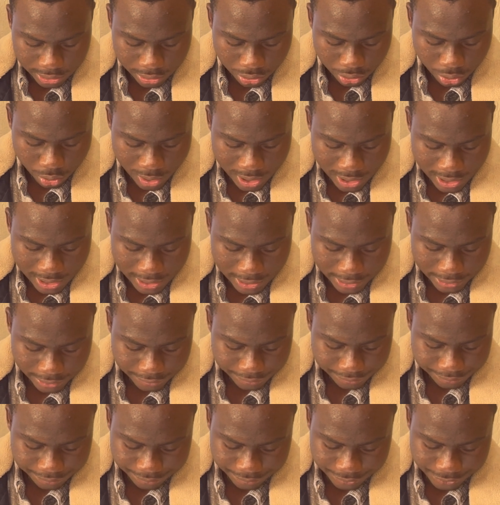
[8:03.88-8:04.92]
then lower high.
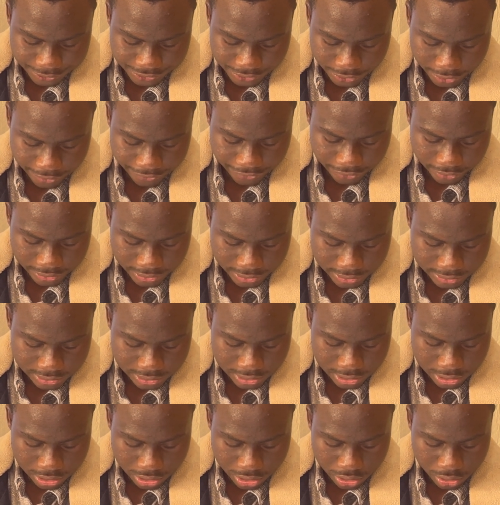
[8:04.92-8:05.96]
Sorry for that,
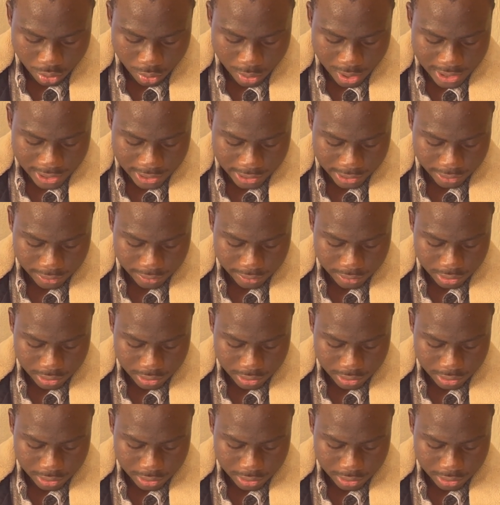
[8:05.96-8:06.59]
lower high.